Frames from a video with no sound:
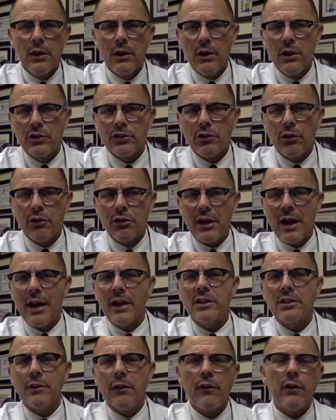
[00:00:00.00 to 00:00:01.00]
So
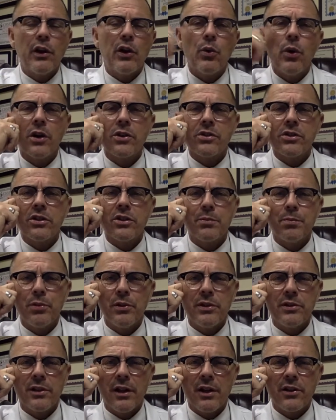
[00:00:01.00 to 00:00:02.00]
thanks. If you have any questions,
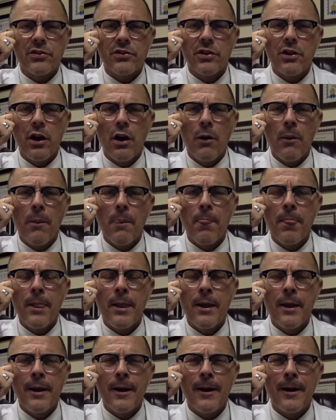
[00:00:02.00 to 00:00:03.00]
please let us know.
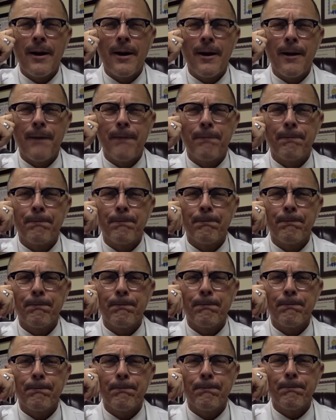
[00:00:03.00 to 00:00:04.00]

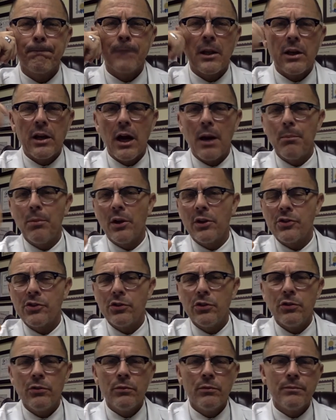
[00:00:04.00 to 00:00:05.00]
God bless
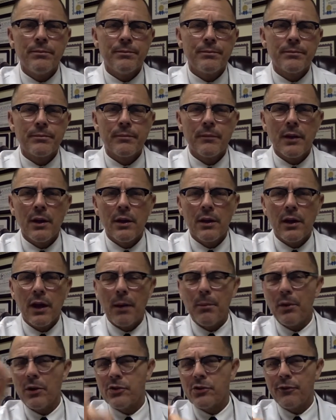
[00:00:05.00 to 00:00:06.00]
you. God
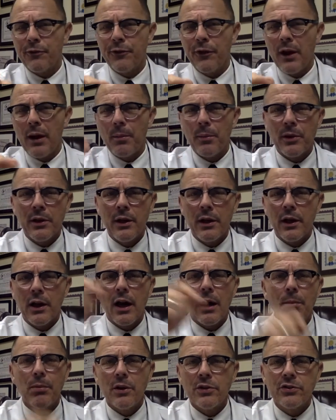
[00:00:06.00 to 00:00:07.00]
bless your family, and
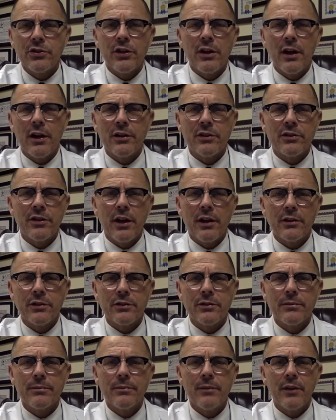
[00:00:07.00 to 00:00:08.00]
God bless the United States.
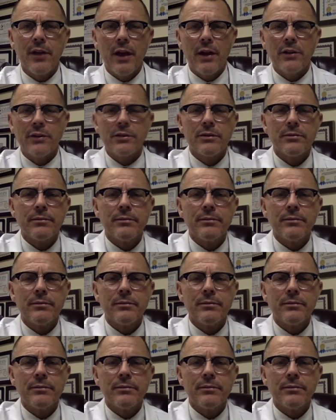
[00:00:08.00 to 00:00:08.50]
Thanks.